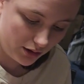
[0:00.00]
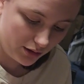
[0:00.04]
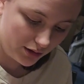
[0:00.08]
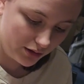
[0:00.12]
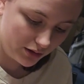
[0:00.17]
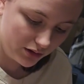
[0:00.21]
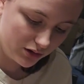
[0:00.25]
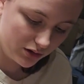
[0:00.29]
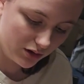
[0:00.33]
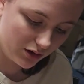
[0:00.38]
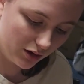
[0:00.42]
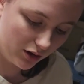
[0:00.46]

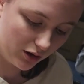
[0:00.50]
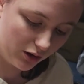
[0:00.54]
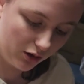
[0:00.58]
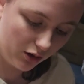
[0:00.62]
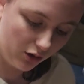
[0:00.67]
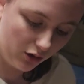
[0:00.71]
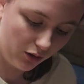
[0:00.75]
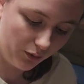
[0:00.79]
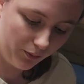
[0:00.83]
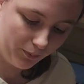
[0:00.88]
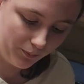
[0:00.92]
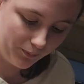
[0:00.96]

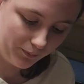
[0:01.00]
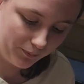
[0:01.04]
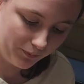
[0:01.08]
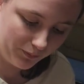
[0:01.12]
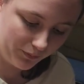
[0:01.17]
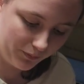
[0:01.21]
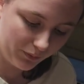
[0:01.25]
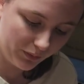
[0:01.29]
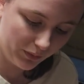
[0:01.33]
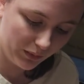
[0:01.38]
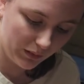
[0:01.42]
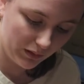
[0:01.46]
So
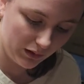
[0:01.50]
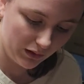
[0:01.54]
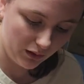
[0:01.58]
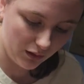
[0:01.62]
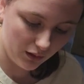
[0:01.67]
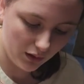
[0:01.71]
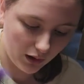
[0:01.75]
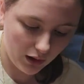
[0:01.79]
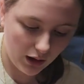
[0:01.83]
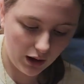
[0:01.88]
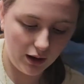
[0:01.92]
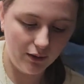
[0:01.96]

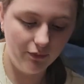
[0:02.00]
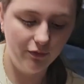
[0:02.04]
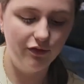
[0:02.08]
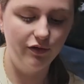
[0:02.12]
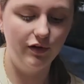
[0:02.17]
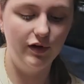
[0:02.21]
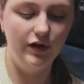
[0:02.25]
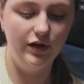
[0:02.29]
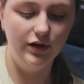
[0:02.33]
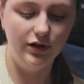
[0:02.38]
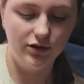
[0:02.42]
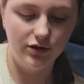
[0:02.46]
I'm
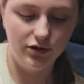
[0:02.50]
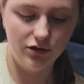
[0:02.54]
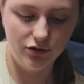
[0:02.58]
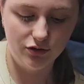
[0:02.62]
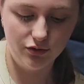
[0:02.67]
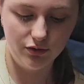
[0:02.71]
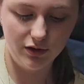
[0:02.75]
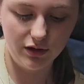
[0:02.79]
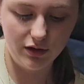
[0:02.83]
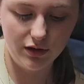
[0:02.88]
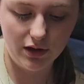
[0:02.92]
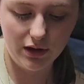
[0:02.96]
finished
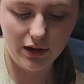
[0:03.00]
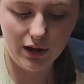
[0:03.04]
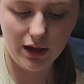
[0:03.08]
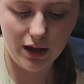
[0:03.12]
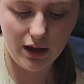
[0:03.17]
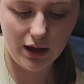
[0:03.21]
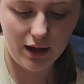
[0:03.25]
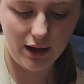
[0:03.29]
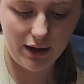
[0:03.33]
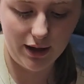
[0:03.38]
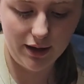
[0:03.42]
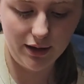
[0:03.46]
with the
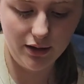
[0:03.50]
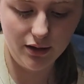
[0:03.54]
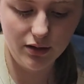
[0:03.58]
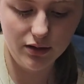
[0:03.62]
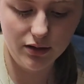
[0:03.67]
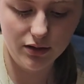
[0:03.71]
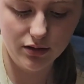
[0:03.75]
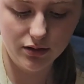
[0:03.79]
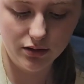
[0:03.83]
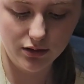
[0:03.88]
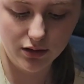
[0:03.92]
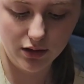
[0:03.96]

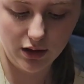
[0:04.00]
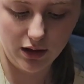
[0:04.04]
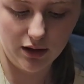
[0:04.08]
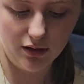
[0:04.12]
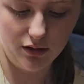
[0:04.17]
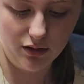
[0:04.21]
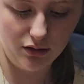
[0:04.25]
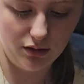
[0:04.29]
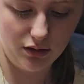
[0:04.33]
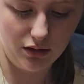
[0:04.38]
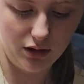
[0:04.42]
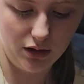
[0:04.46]
S. I
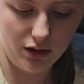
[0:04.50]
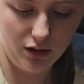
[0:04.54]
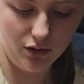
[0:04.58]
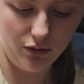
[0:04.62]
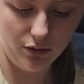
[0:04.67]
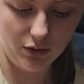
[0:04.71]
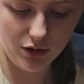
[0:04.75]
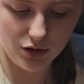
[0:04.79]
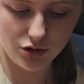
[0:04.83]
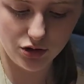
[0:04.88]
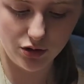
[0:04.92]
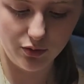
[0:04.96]
think
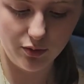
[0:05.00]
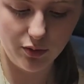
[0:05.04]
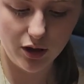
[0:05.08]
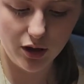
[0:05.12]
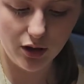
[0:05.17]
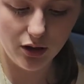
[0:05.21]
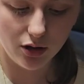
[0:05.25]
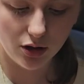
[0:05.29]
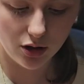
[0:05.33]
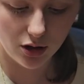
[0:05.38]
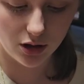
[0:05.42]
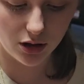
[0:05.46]
we should be
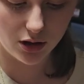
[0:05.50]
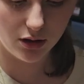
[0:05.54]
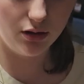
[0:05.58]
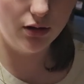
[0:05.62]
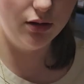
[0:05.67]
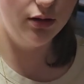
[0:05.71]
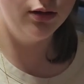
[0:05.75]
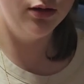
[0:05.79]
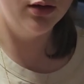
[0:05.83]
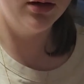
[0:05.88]
good.